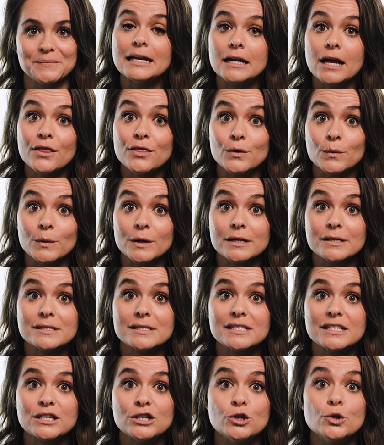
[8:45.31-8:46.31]
In other
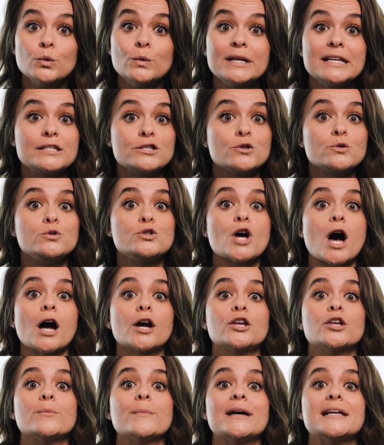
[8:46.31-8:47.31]
words, you need to
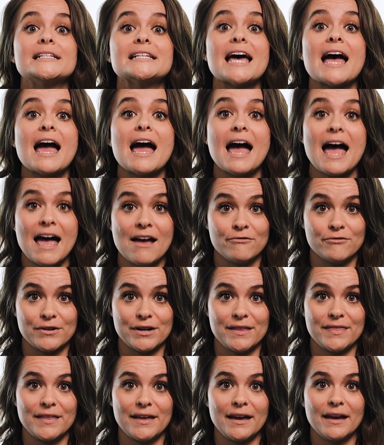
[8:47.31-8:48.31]
document
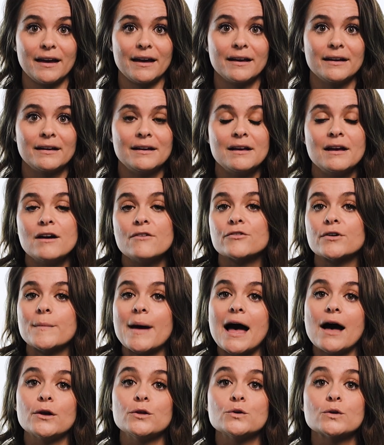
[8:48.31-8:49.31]
everything, from
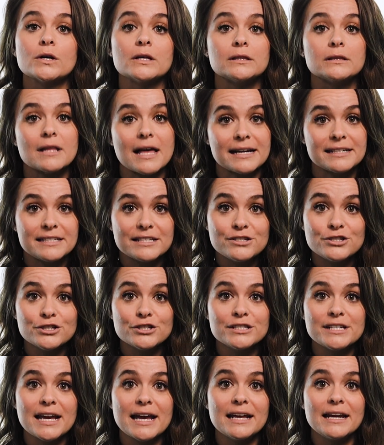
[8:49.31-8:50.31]
how you collected your
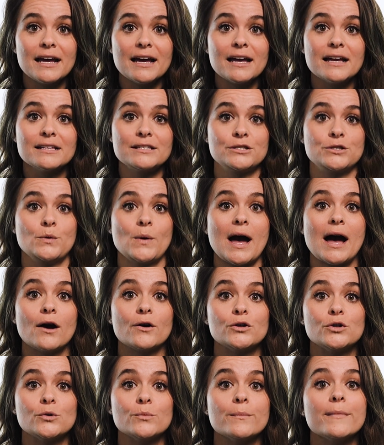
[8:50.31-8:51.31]
data to how
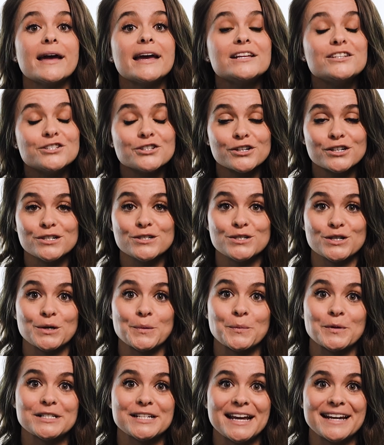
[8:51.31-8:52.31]
you made your
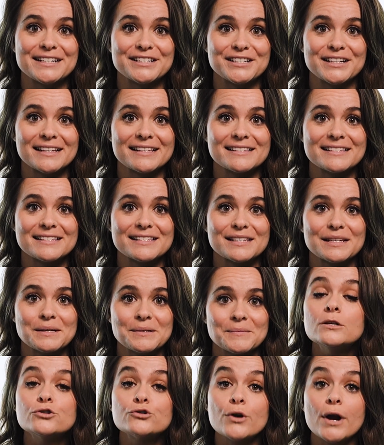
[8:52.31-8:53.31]
interpretations.
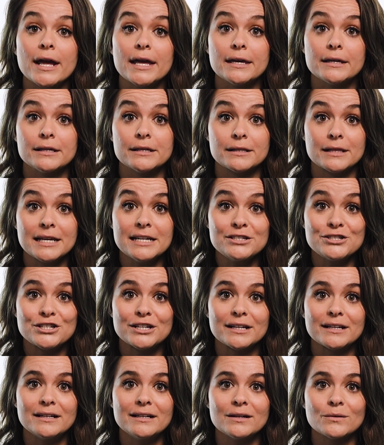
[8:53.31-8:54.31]

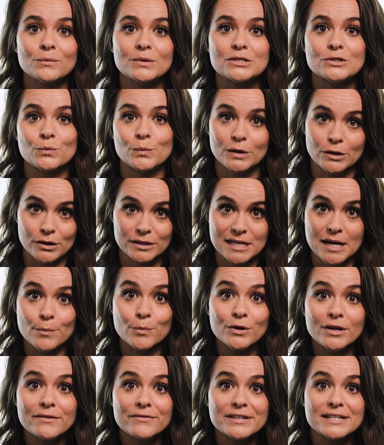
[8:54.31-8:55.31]
Triangulation, which we looked at
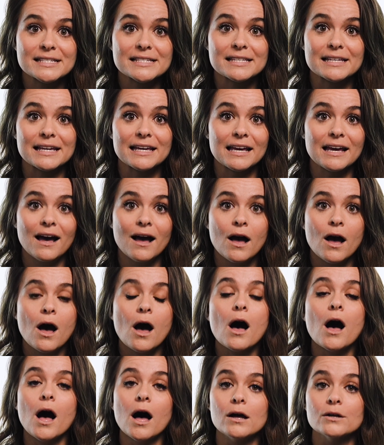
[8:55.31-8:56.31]
previously,
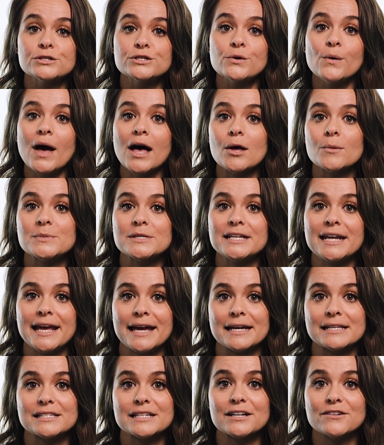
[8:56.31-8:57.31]
also helps
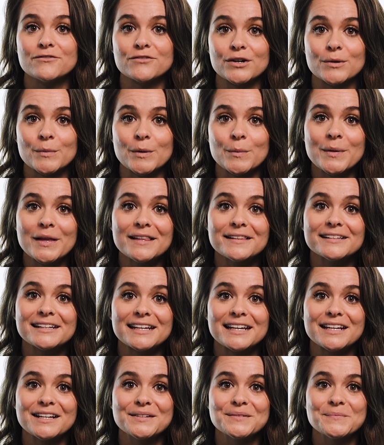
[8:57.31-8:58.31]
enhance
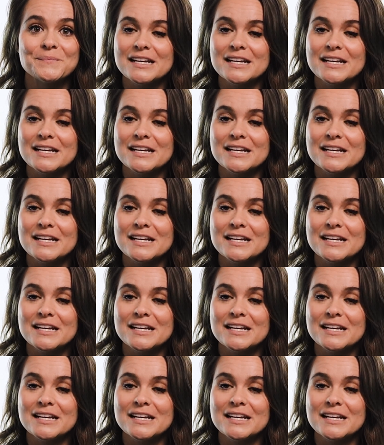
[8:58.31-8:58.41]
confirmability.